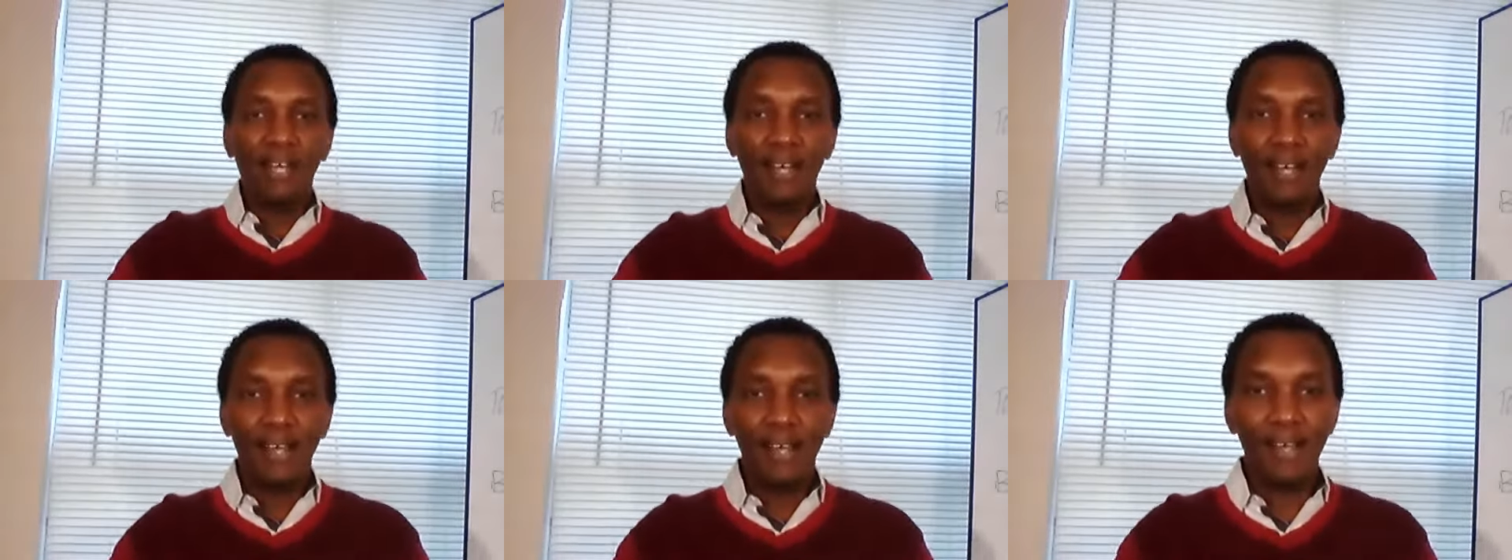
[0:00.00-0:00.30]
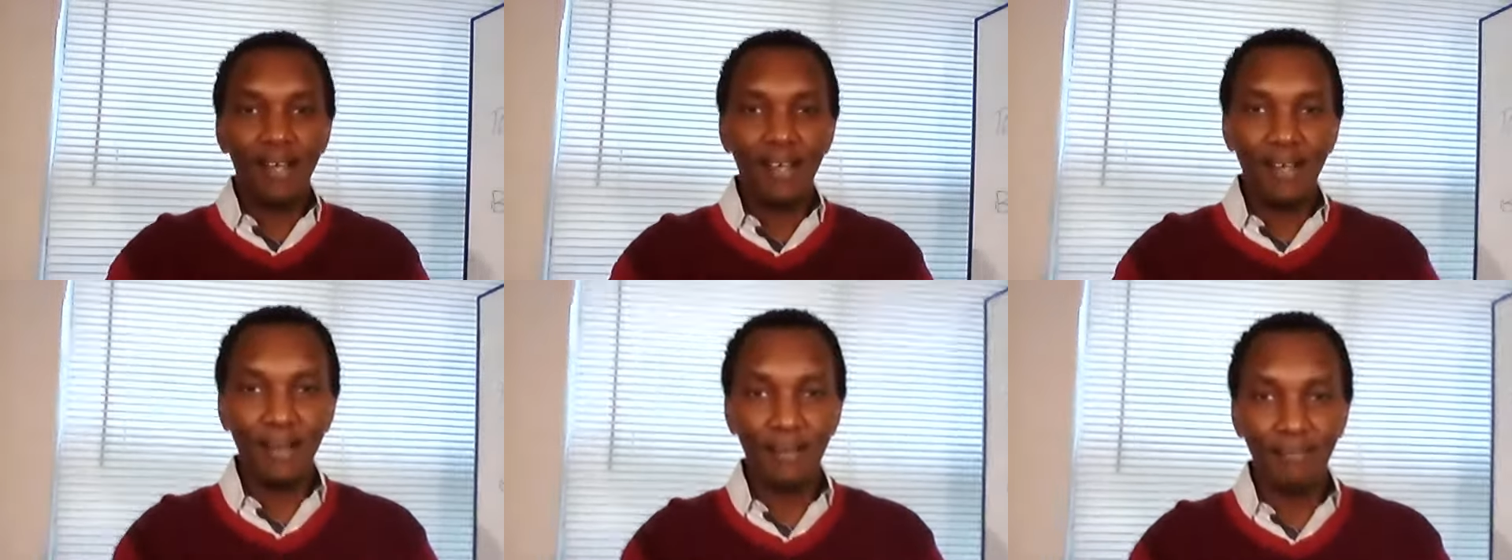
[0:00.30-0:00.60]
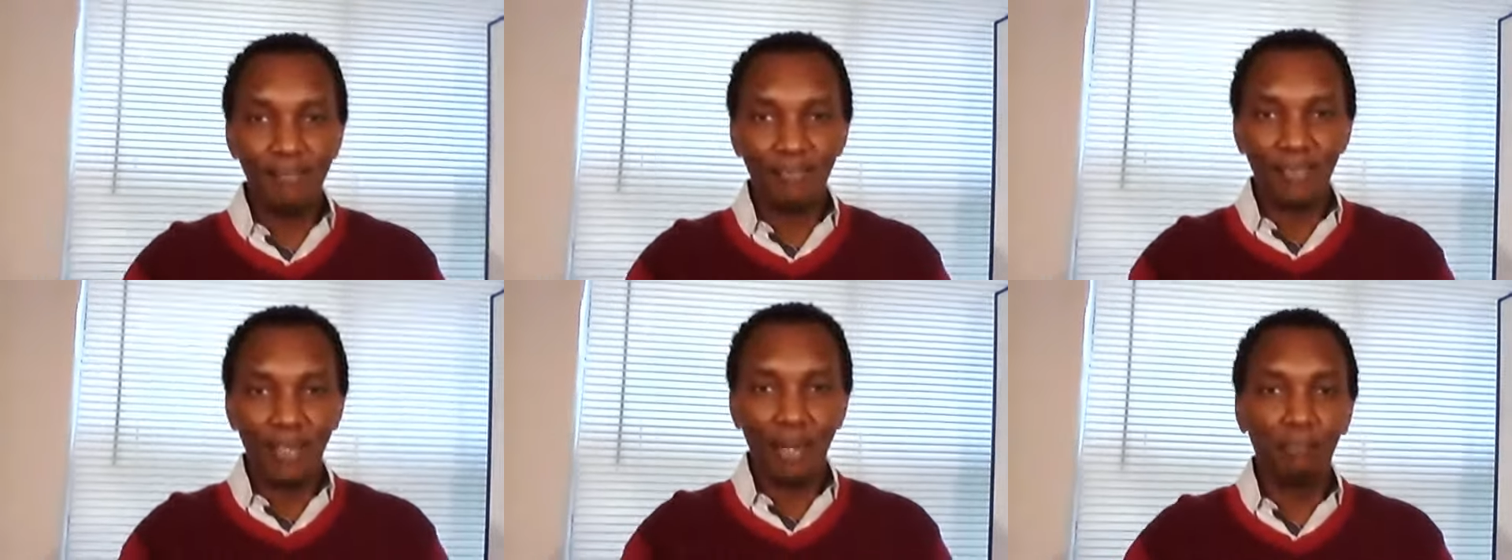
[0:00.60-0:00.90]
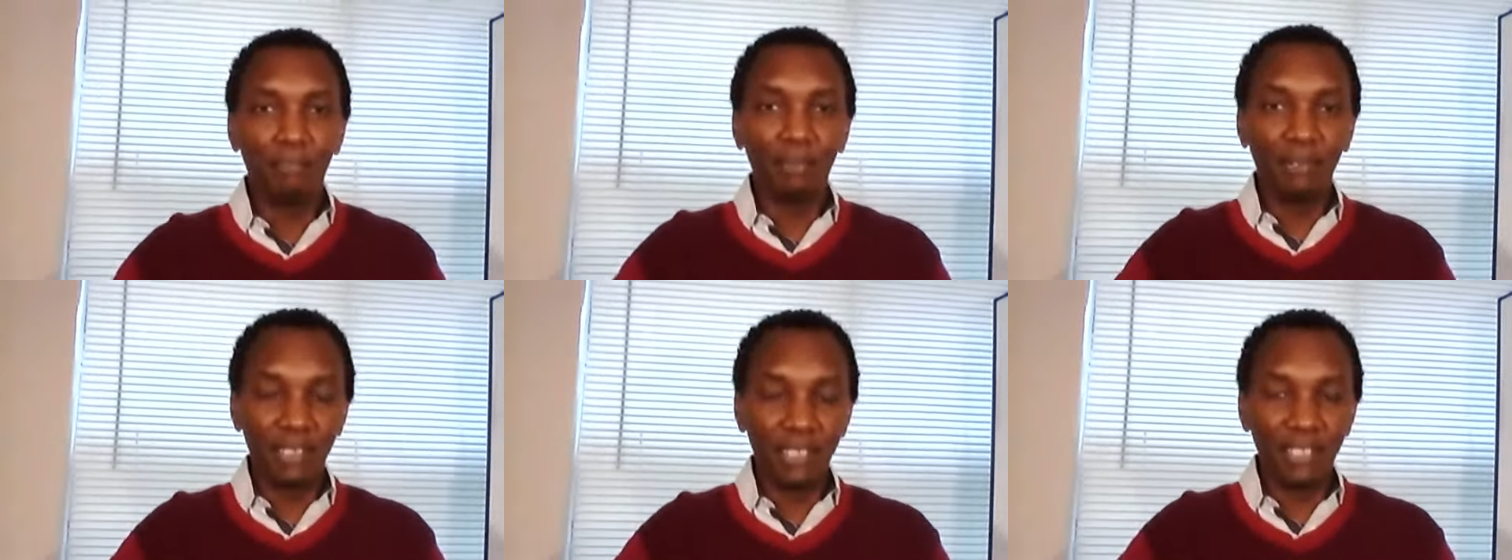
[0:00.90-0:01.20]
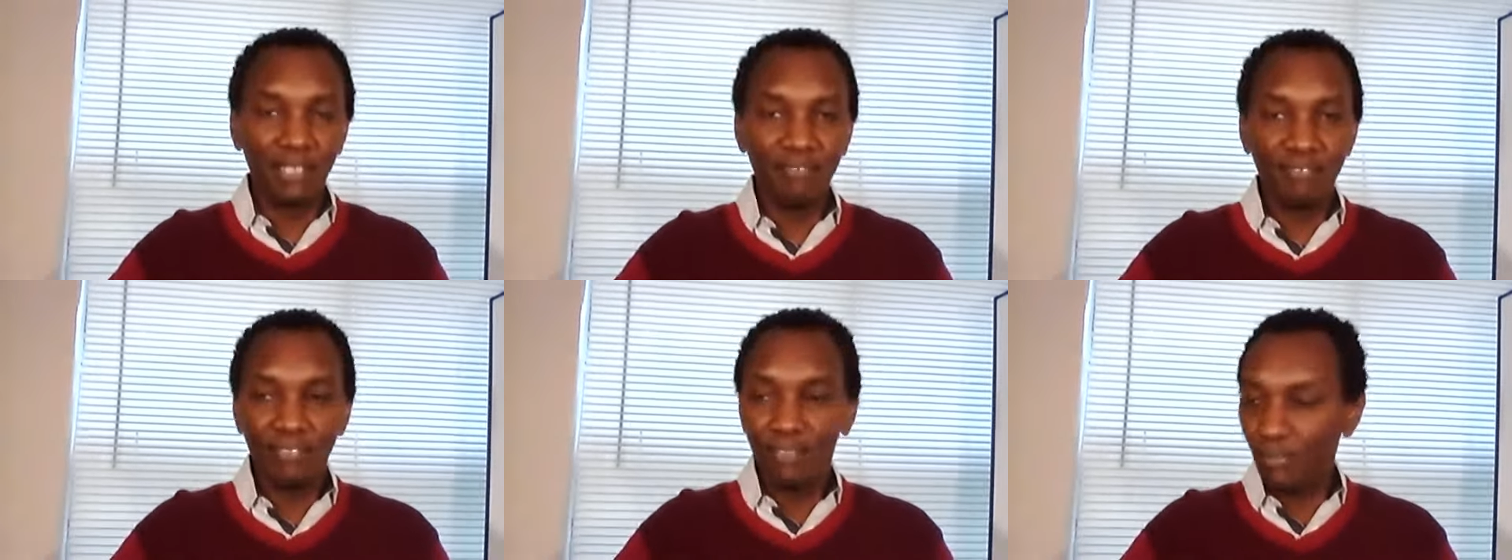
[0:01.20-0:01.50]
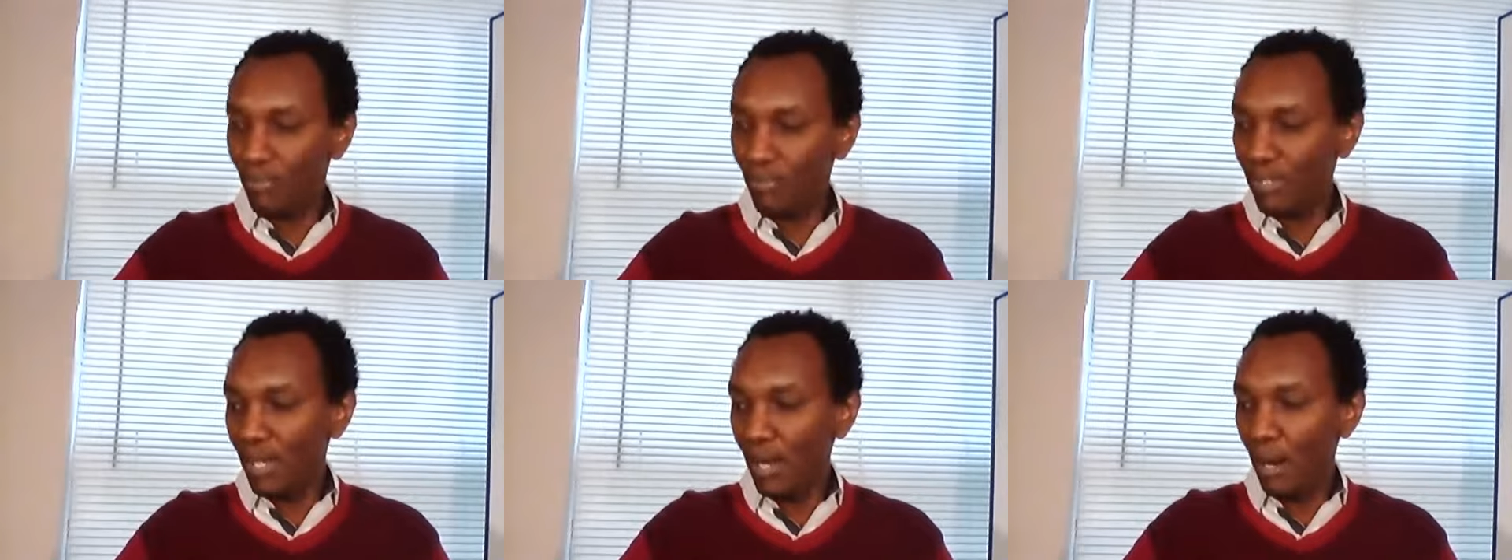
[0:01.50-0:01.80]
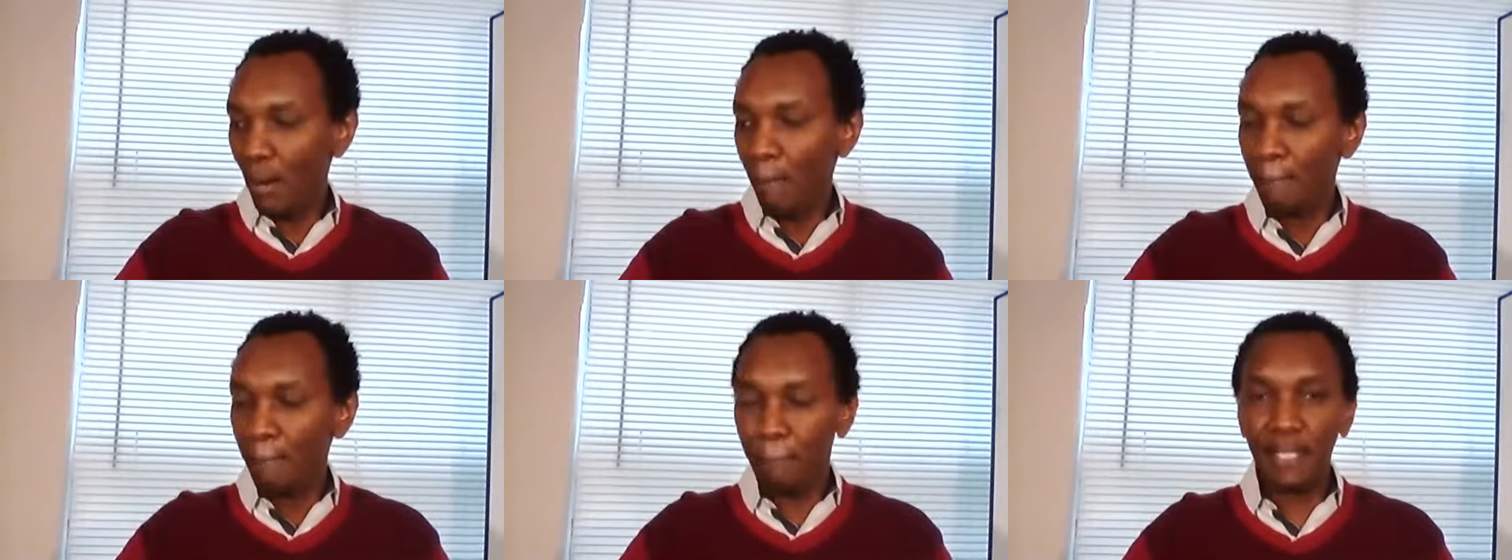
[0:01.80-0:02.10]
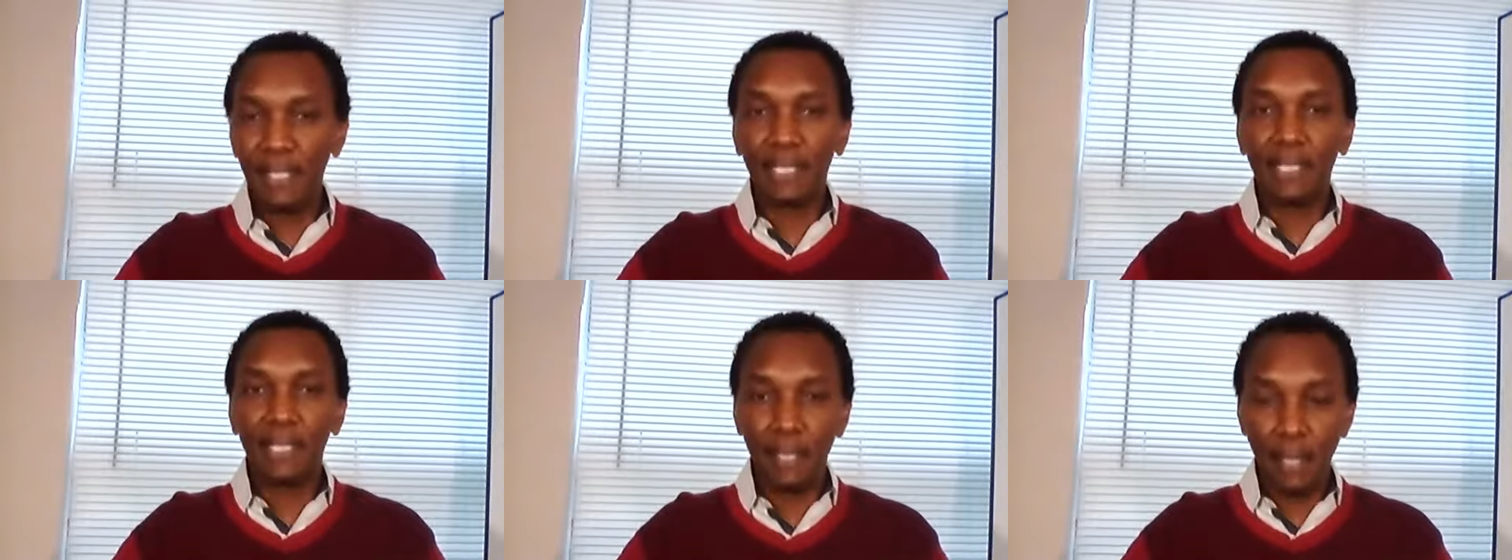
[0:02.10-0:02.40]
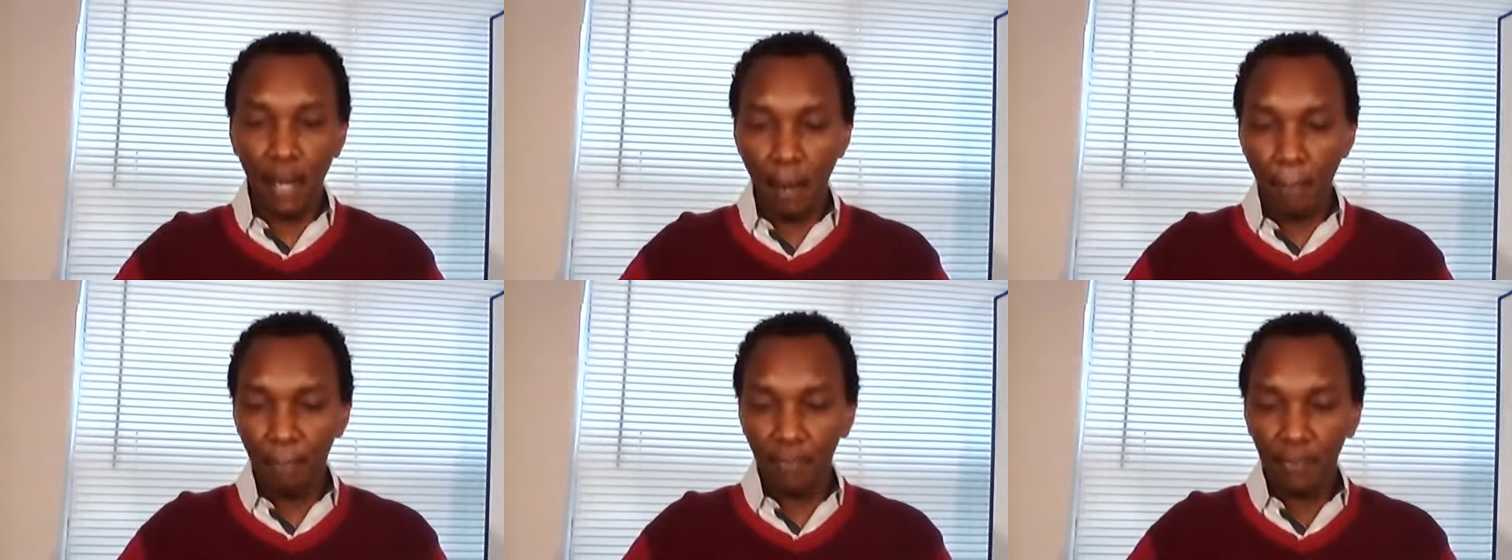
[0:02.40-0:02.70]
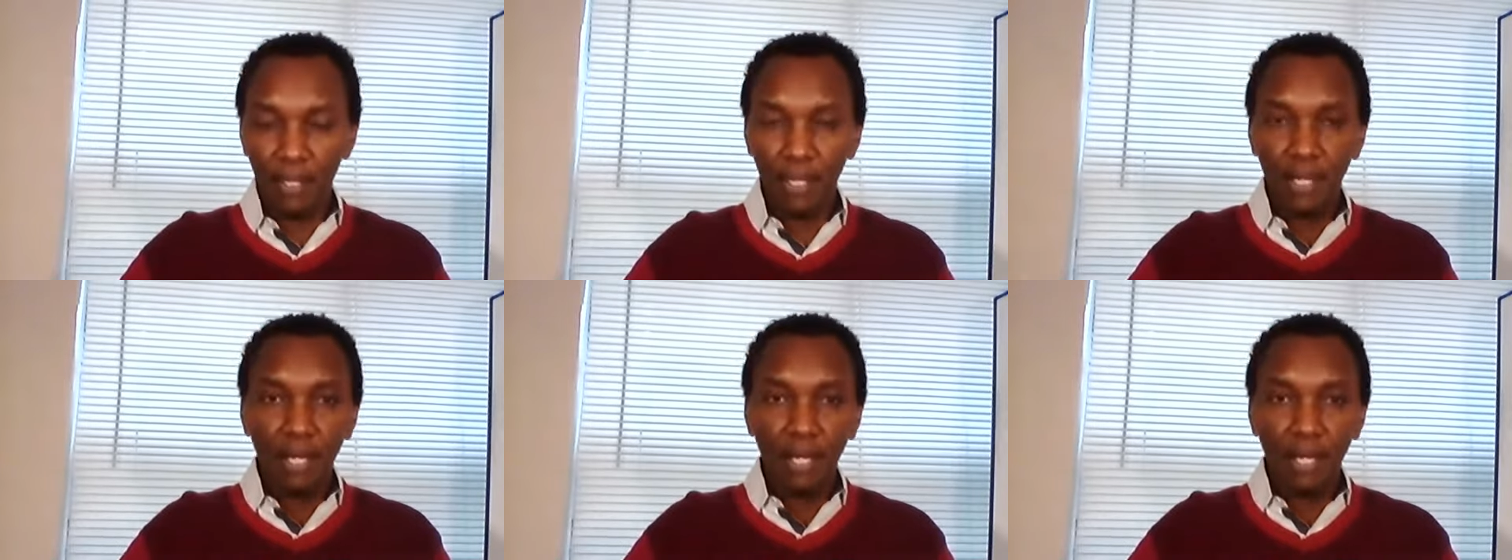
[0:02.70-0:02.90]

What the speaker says: I believe we are picking up,